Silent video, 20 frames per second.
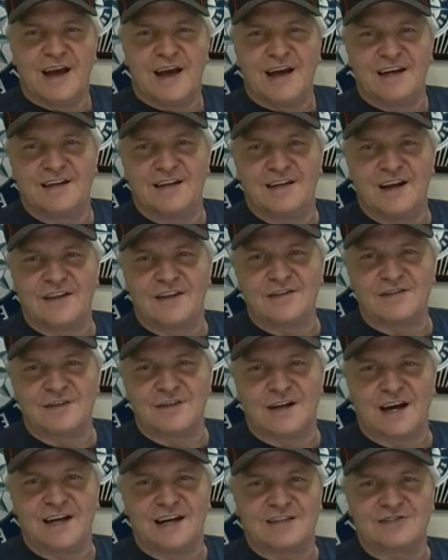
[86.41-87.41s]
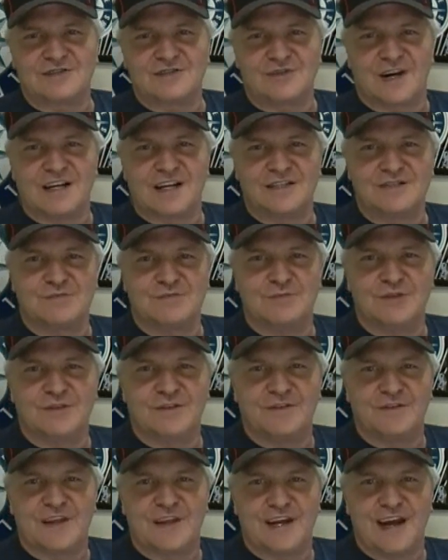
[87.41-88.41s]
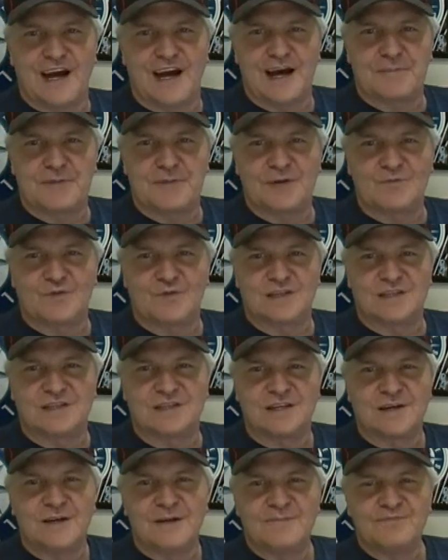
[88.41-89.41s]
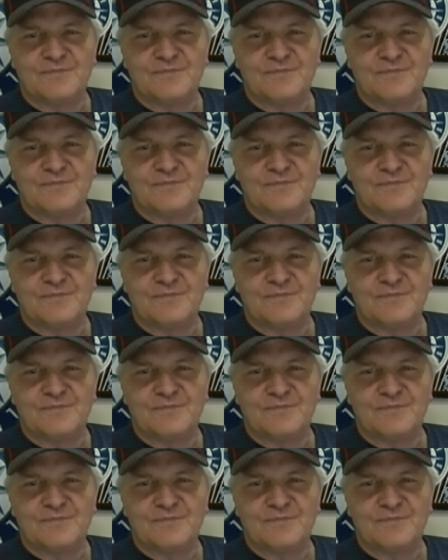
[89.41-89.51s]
And another strange move that happened was